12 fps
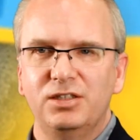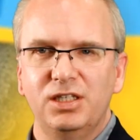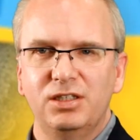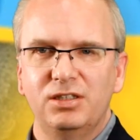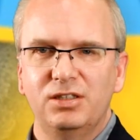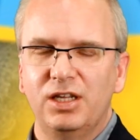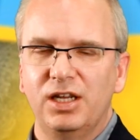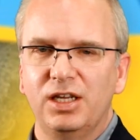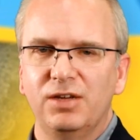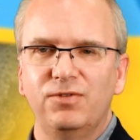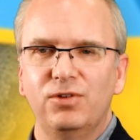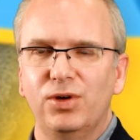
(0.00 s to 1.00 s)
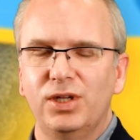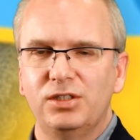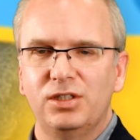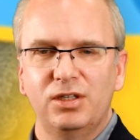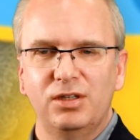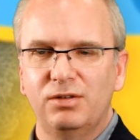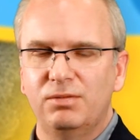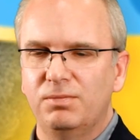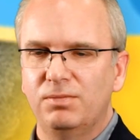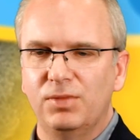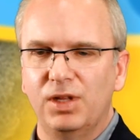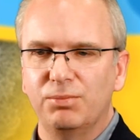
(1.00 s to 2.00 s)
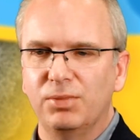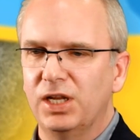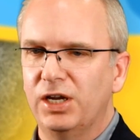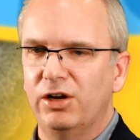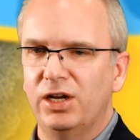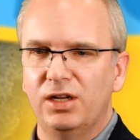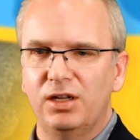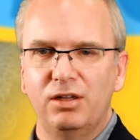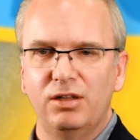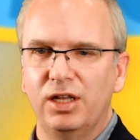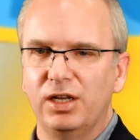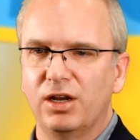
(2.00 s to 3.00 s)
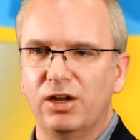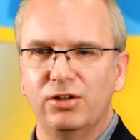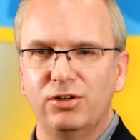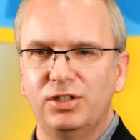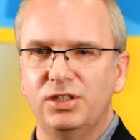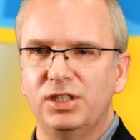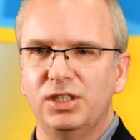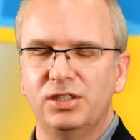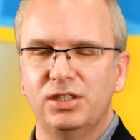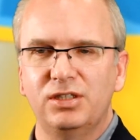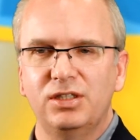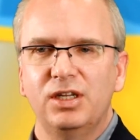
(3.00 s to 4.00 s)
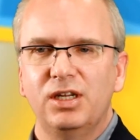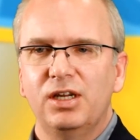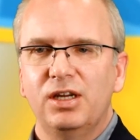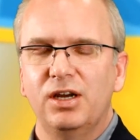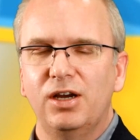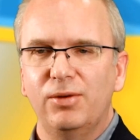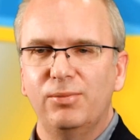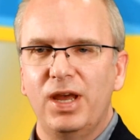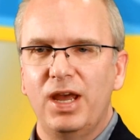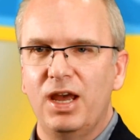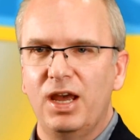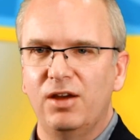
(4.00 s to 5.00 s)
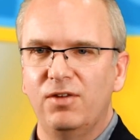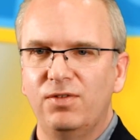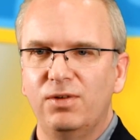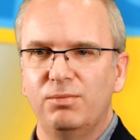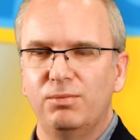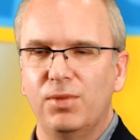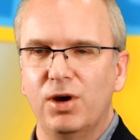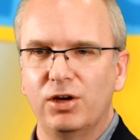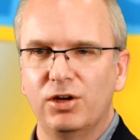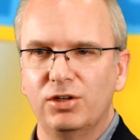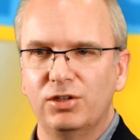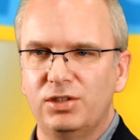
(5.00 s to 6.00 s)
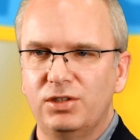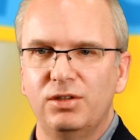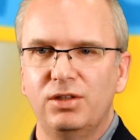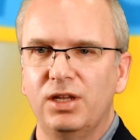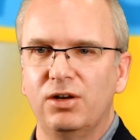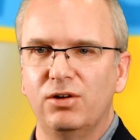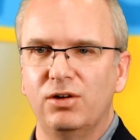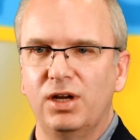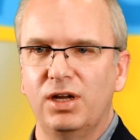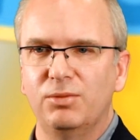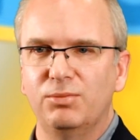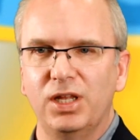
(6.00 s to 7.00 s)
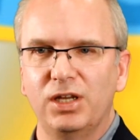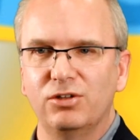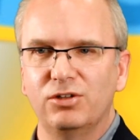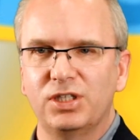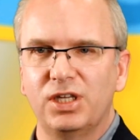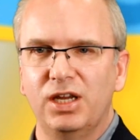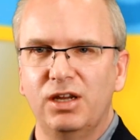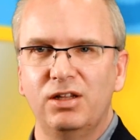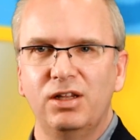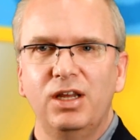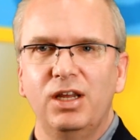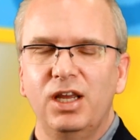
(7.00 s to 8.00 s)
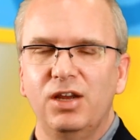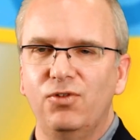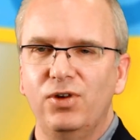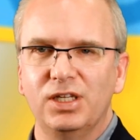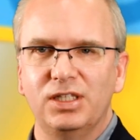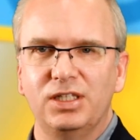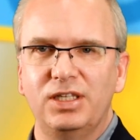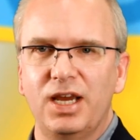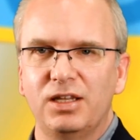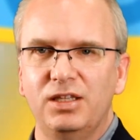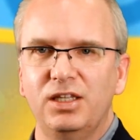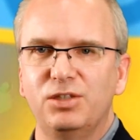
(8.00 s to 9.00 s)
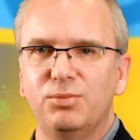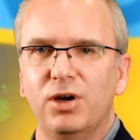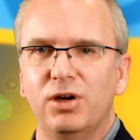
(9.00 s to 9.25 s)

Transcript: diseases like influenza, like malaria, like other diseases, have markers that are on the molecular scale. If we can detect these